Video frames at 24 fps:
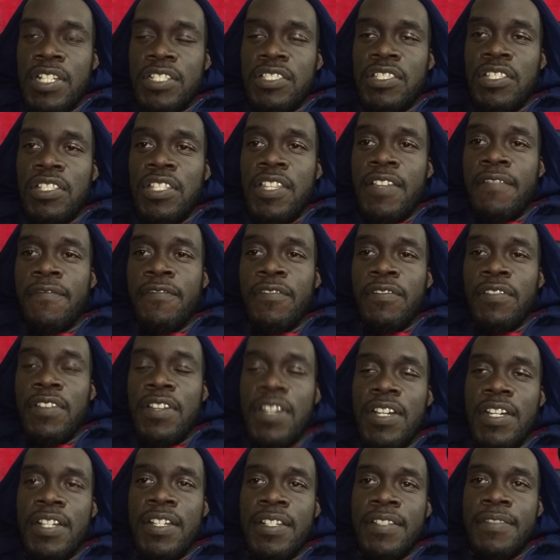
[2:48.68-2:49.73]

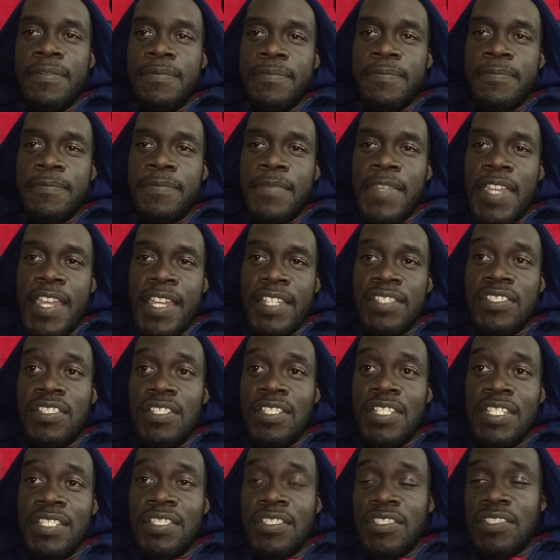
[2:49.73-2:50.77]
deliver
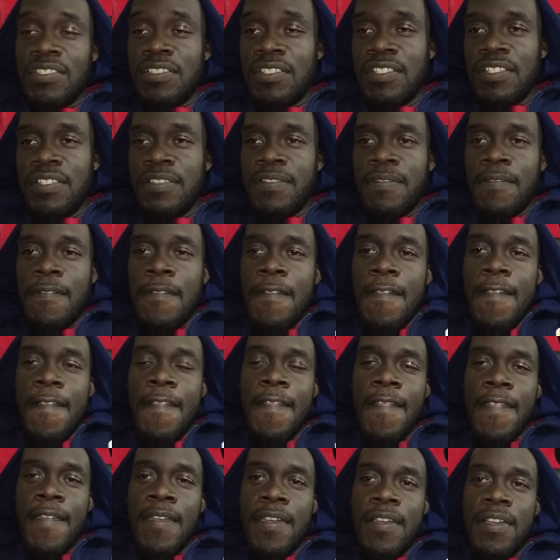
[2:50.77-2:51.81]
excellence
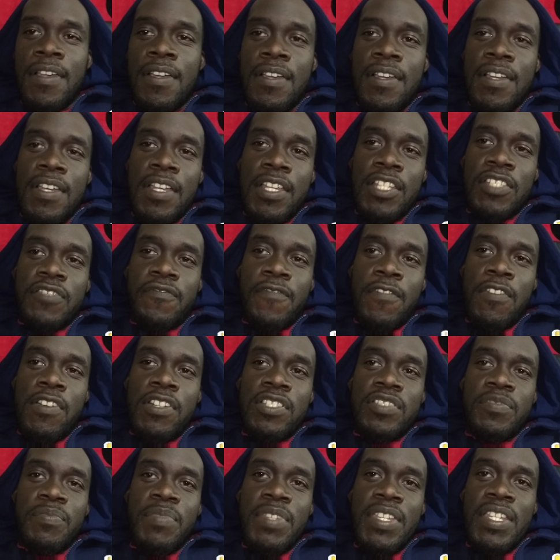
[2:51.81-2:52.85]
as
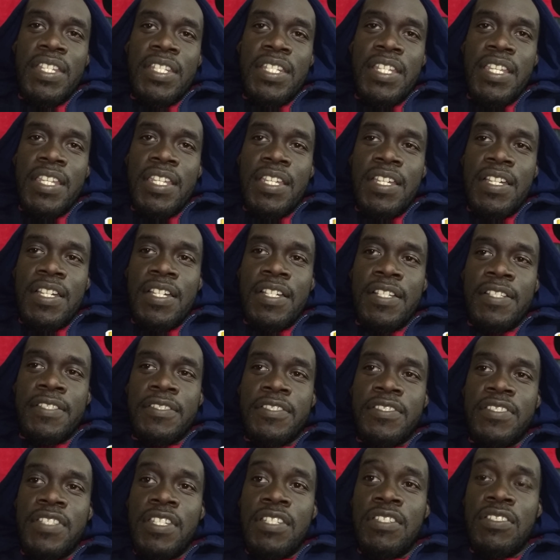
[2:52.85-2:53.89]
far as being a
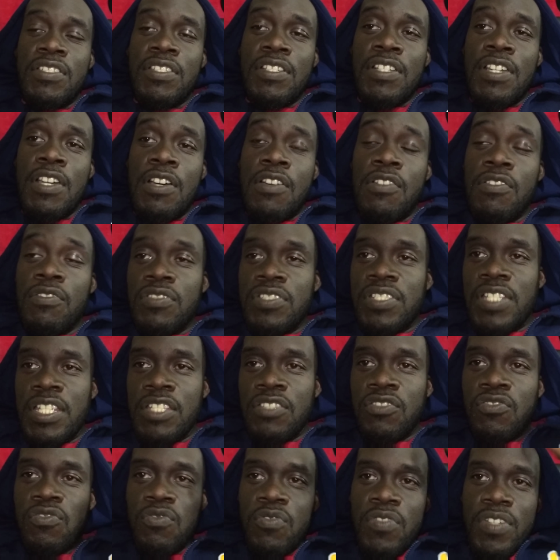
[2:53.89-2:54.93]
senator goes,
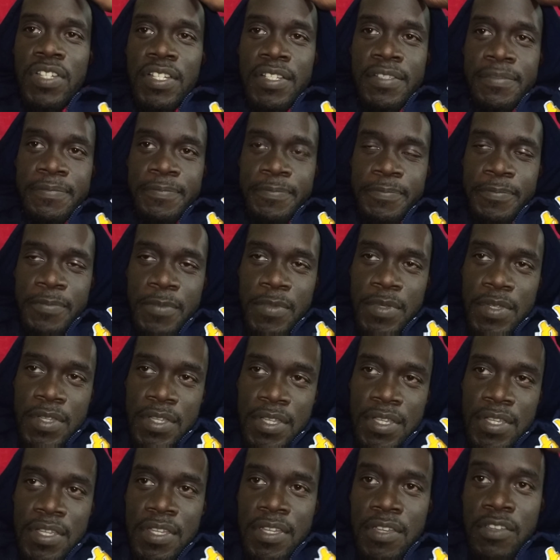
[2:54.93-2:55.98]
and to
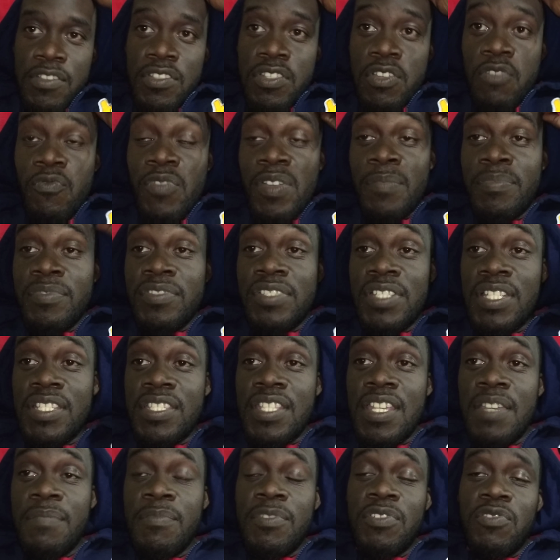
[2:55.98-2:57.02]
you know,
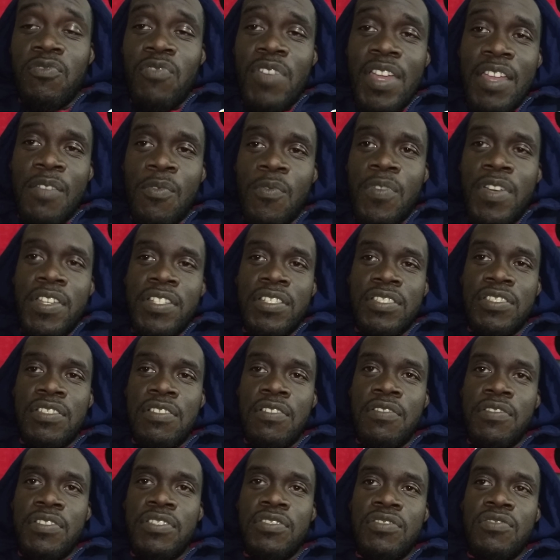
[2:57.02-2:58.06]
represent them in the right way.
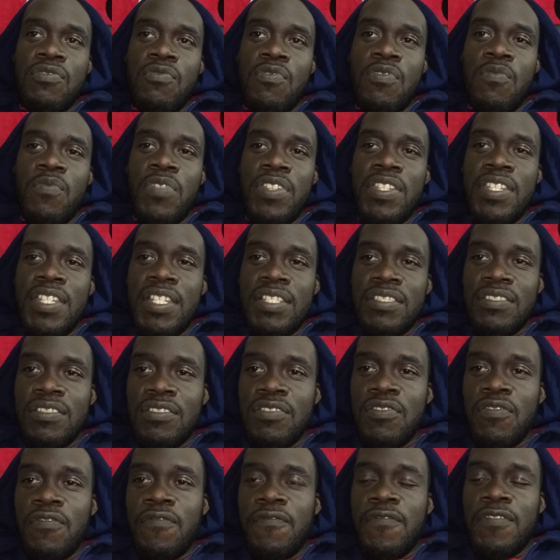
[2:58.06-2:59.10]
So he's doing what he has
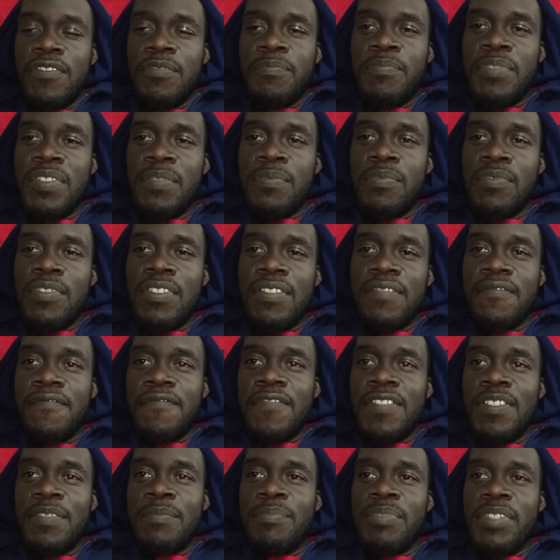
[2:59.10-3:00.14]
to do for the people of the
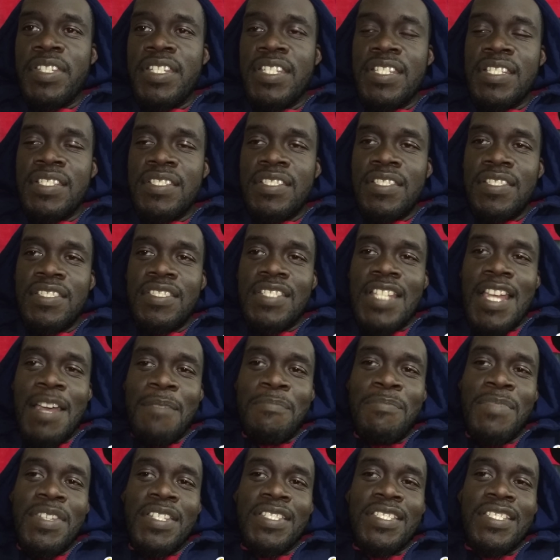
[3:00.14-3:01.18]
Philippines. He's
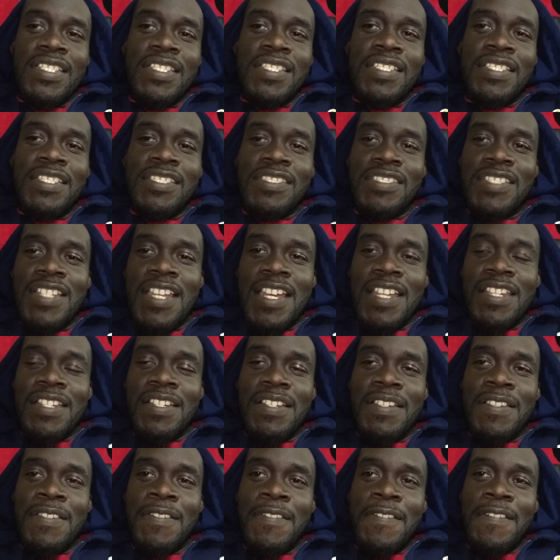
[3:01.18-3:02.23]
not missing. He's
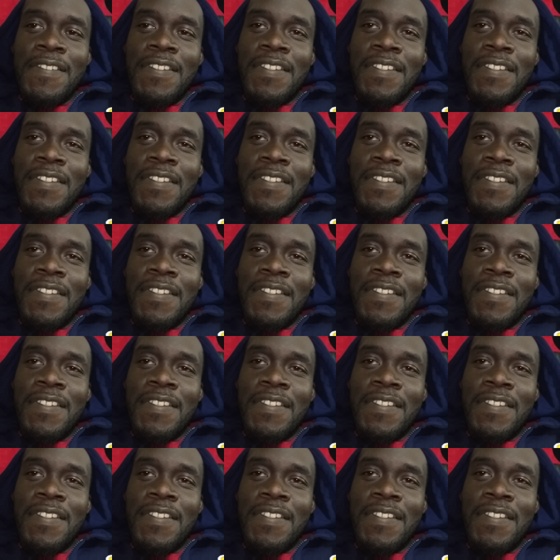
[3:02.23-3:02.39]
not